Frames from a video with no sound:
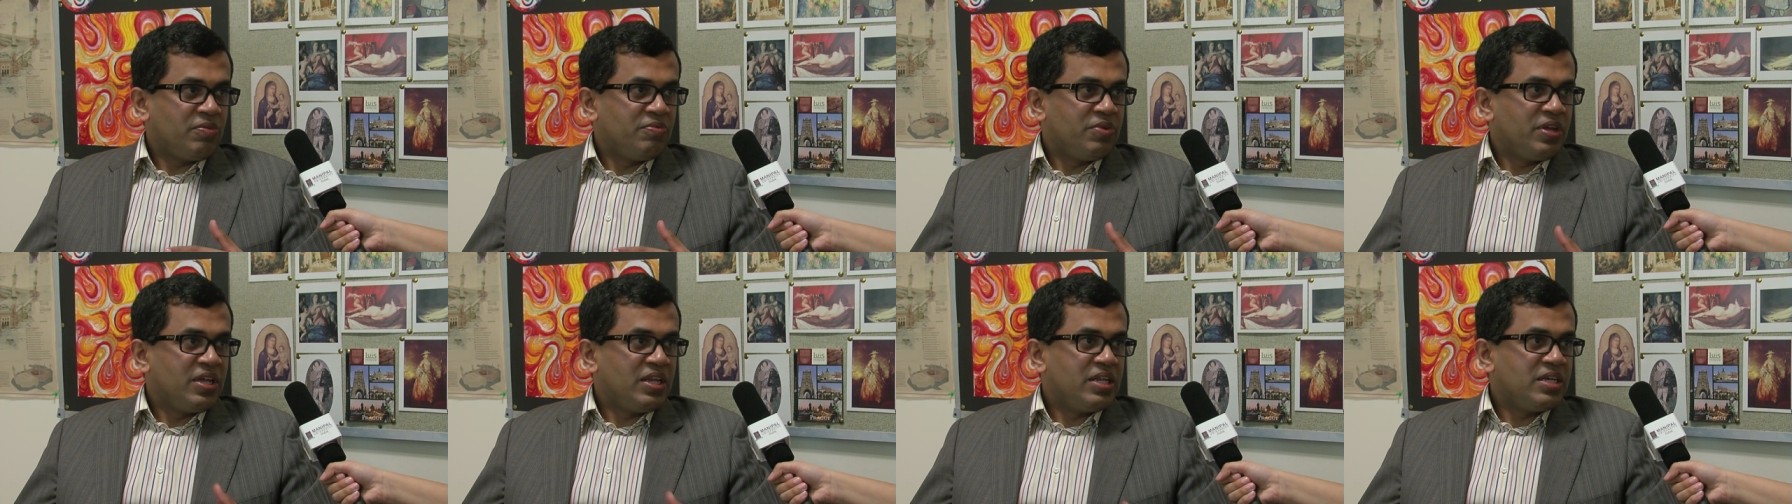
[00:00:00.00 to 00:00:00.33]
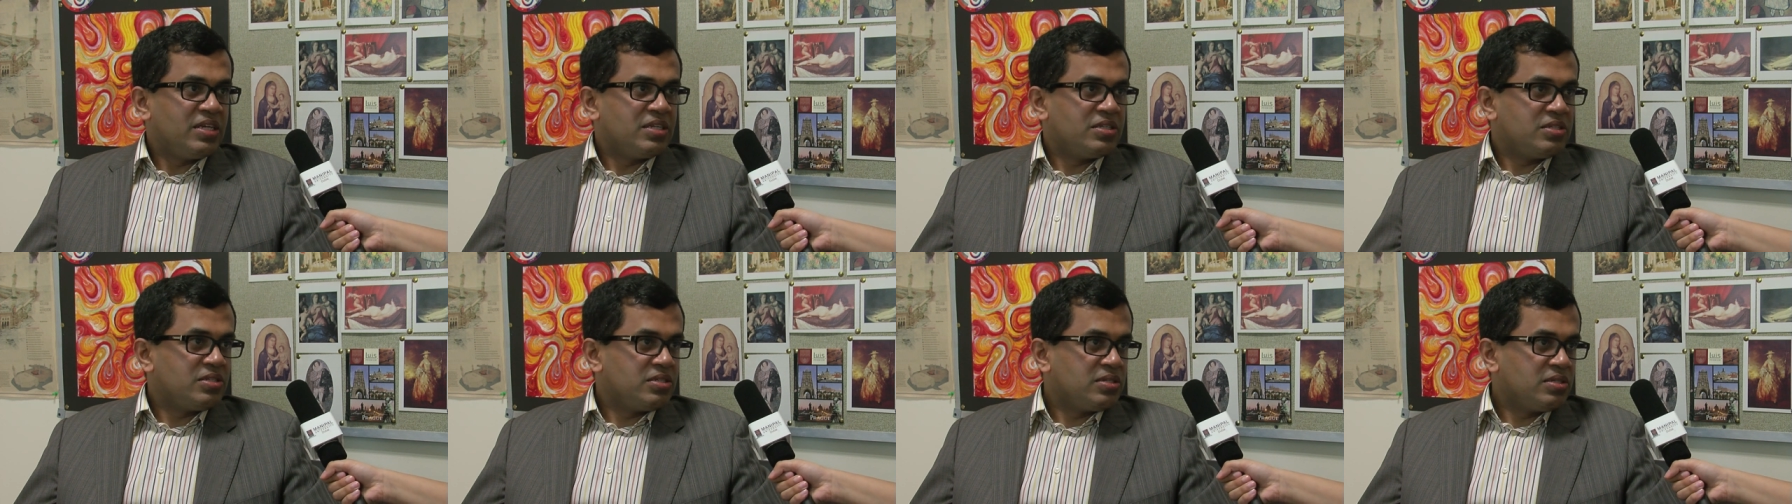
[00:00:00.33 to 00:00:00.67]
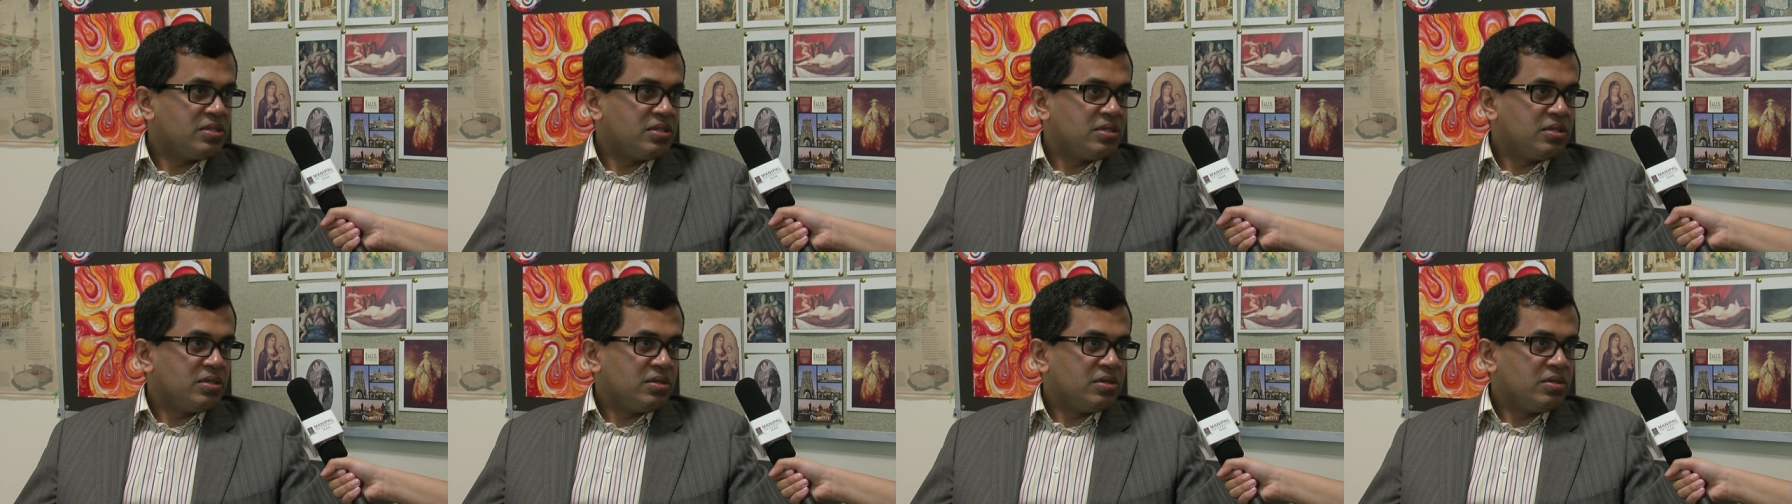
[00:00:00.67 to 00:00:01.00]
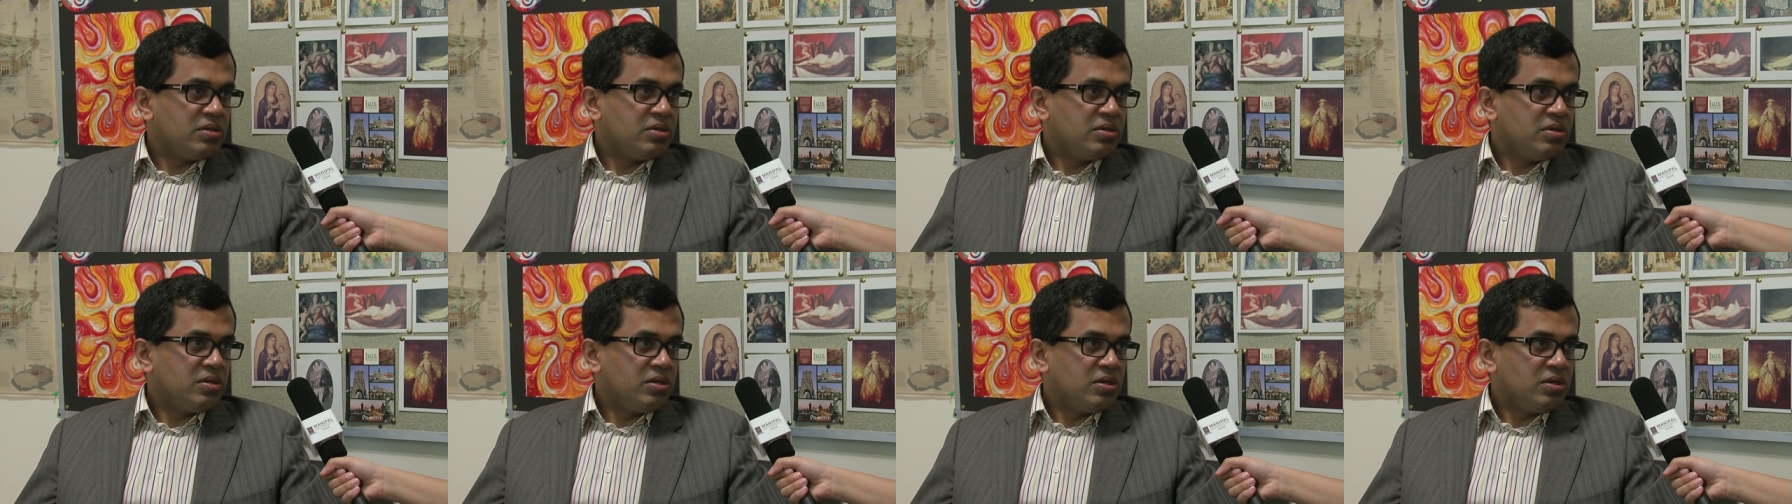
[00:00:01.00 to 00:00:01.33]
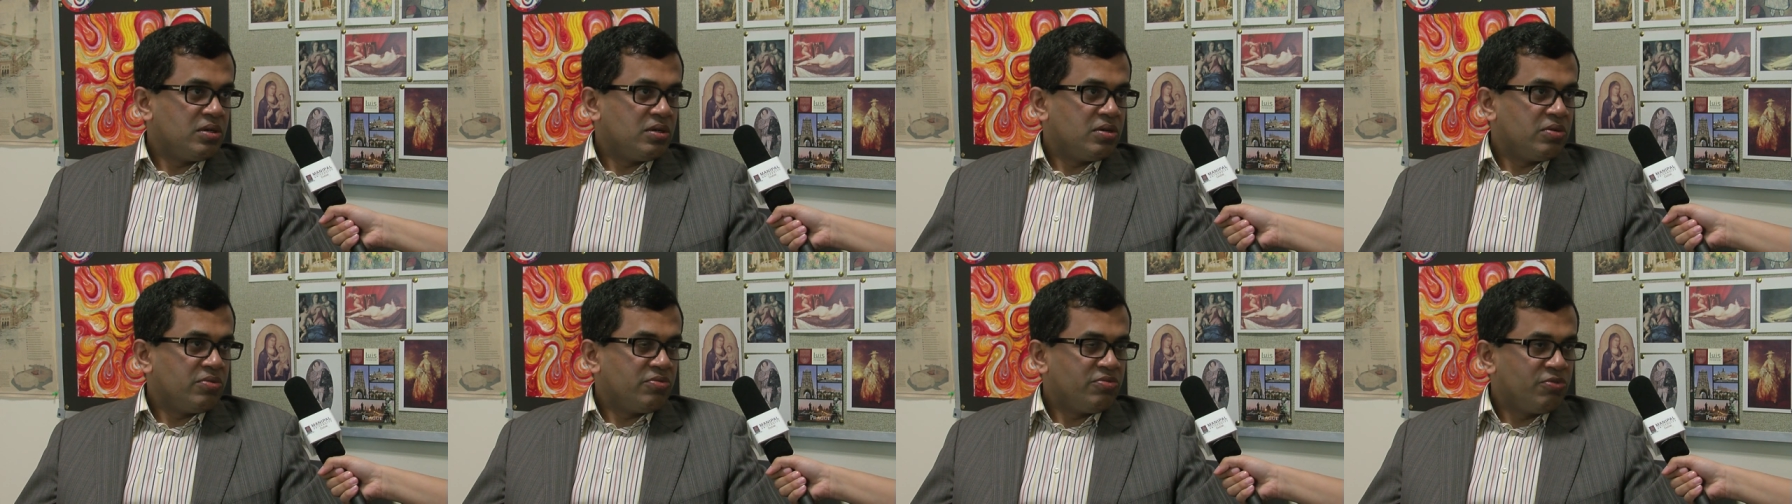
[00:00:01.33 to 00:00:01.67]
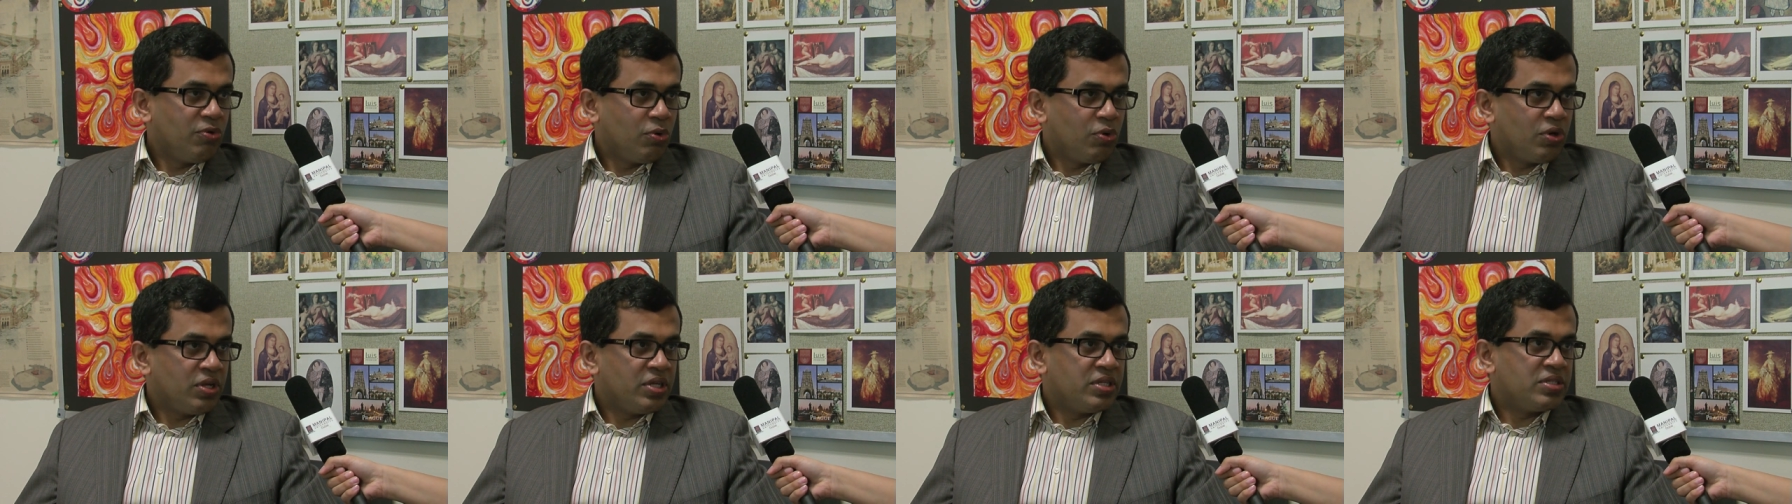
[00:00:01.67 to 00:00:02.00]
various
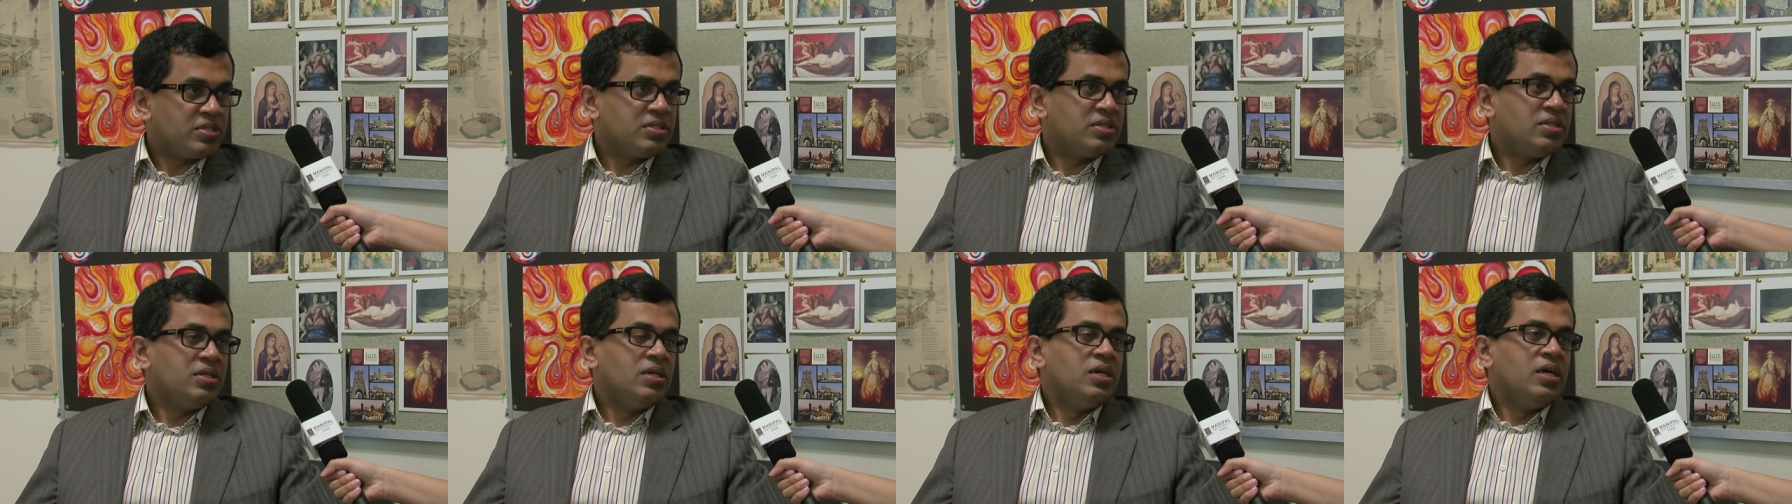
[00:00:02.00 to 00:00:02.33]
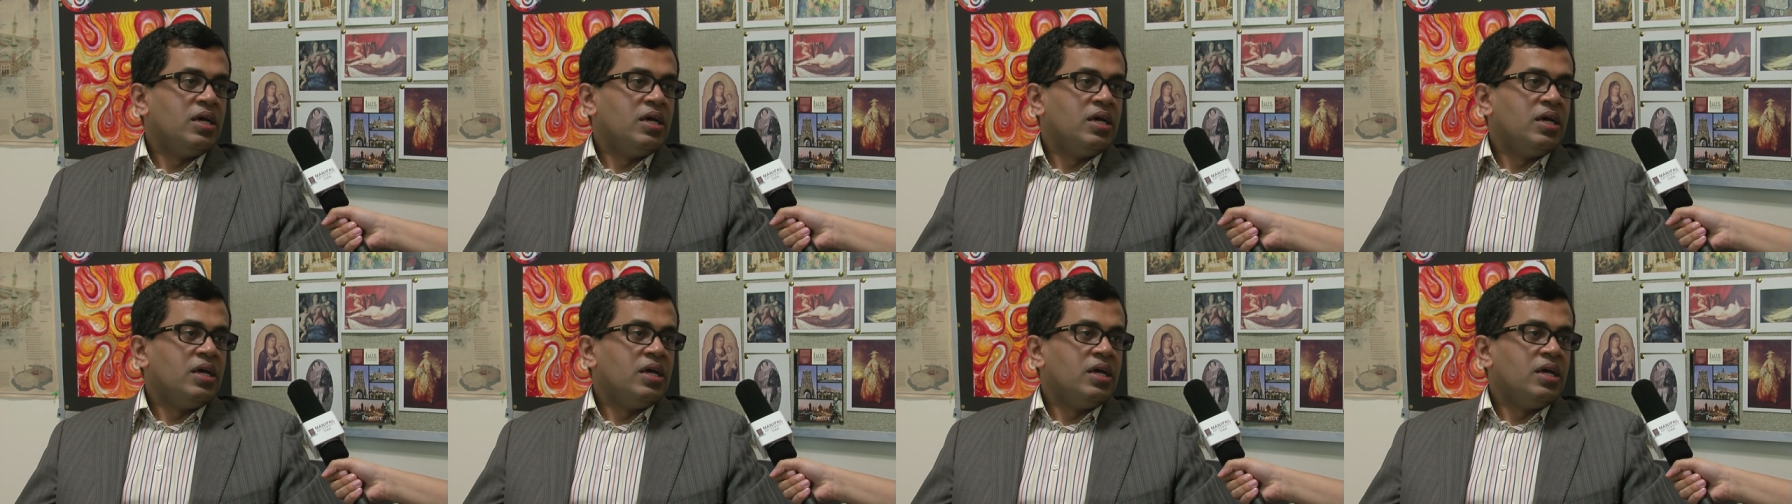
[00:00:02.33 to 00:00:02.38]
forays,